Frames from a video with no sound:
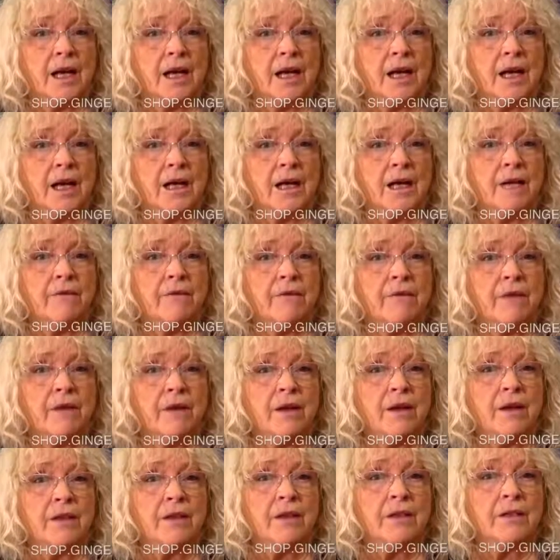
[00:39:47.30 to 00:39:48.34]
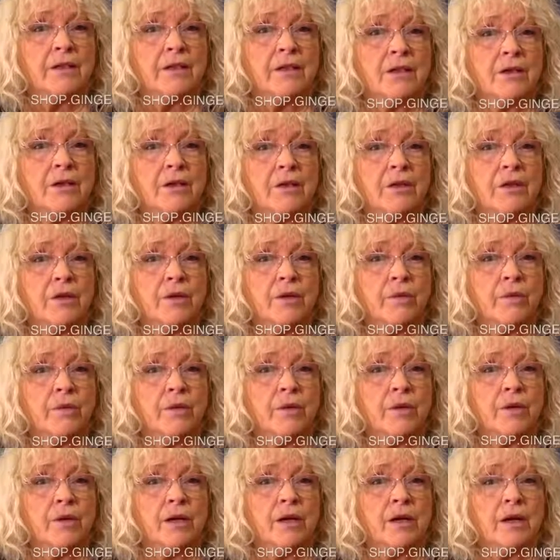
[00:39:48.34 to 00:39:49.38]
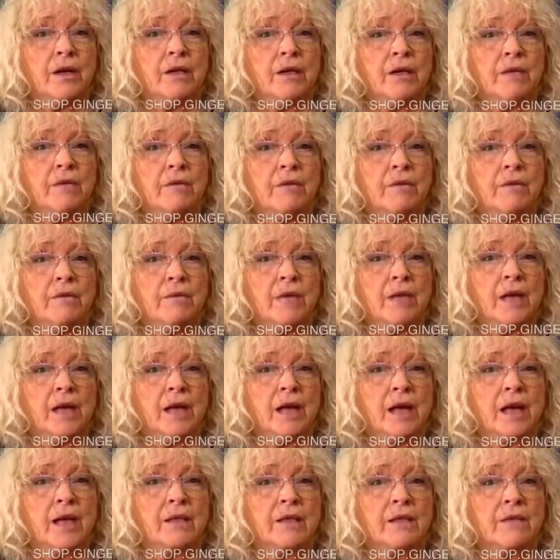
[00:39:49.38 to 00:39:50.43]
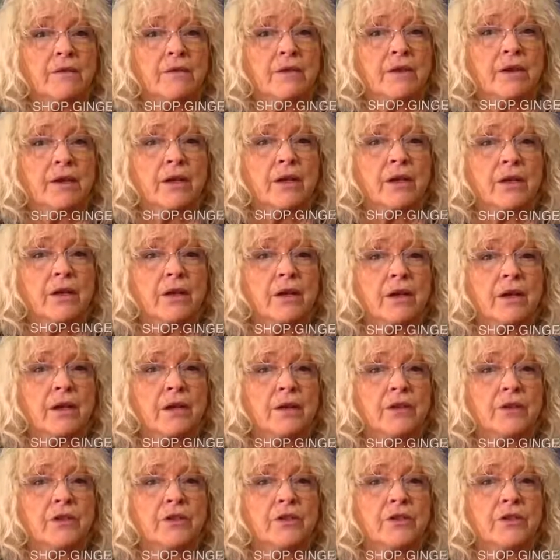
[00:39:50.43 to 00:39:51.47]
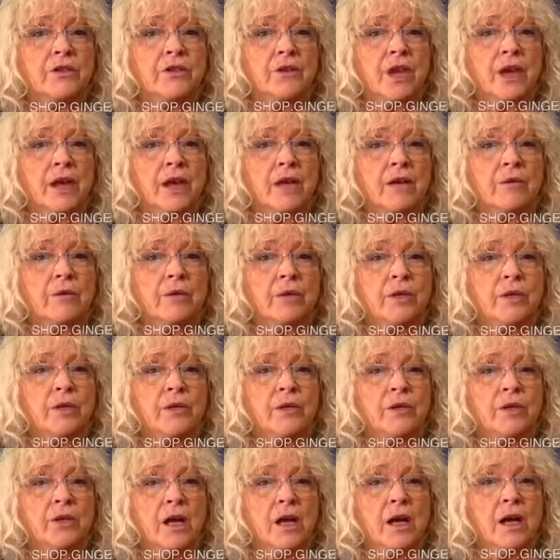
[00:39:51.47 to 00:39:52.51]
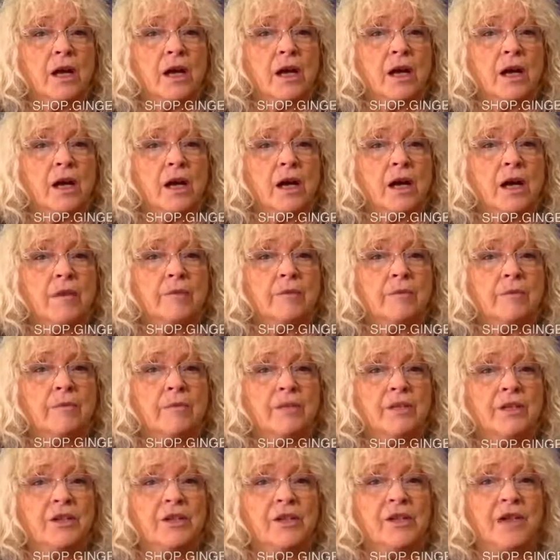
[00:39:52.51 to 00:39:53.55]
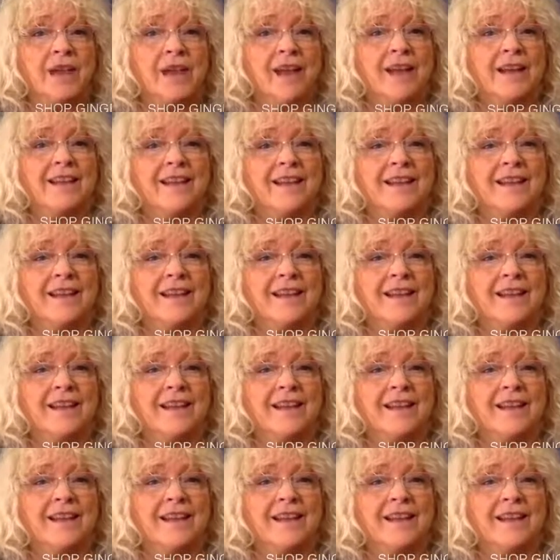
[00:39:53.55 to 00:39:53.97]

I find it so therapeutic. I never really ask for anything, I just chat, which I'm good at,